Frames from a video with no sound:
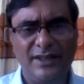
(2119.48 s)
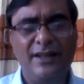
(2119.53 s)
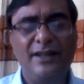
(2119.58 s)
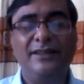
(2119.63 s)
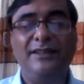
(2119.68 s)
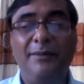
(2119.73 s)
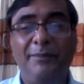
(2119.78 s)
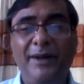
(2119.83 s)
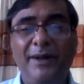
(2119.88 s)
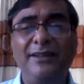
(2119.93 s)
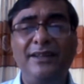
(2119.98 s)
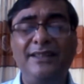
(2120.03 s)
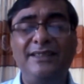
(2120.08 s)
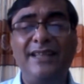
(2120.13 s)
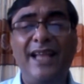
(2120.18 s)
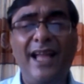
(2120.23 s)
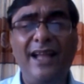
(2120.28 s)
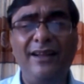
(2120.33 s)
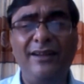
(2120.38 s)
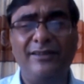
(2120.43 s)
The mother is
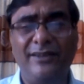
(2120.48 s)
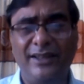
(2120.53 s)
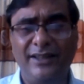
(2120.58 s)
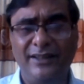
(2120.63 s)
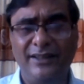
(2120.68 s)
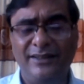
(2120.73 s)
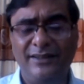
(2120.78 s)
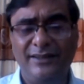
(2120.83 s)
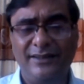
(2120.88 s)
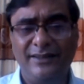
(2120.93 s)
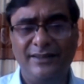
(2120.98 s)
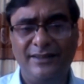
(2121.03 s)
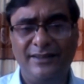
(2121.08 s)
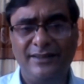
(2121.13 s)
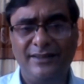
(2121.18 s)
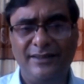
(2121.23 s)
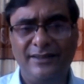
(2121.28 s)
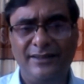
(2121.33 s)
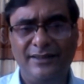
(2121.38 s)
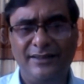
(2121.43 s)
angry.
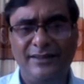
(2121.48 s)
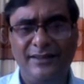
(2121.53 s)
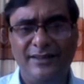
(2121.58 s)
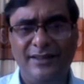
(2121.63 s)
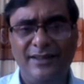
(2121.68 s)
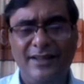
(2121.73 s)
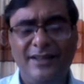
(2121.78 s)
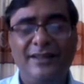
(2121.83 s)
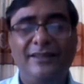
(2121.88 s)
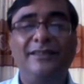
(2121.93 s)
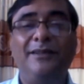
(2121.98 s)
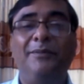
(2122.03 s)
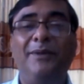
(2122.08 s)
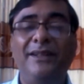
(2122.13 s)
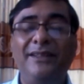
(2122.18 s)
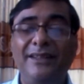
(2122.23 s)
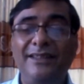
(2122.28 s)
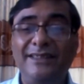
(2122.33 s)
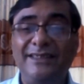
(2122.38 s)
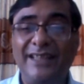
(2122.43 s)
The
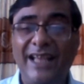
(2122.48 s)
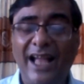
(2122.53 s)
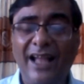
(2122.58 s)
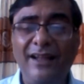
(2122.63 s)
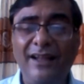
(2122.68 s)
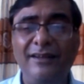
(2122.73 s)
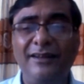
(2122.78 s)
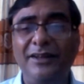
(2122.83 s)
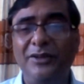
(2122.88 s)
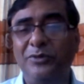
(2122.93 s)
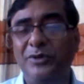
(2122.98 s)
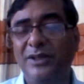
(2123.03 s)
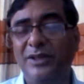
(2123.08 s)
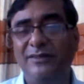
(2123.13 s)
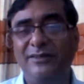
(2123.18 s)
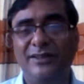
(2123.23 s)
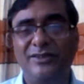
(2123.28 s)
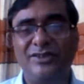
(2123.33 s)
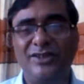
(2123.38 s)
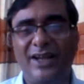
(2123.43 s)
mother is angry
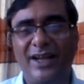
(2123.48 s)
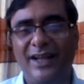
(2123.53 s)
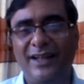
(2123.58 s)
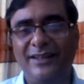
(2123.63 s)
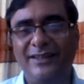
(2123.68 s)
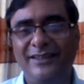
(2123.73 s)
with the child.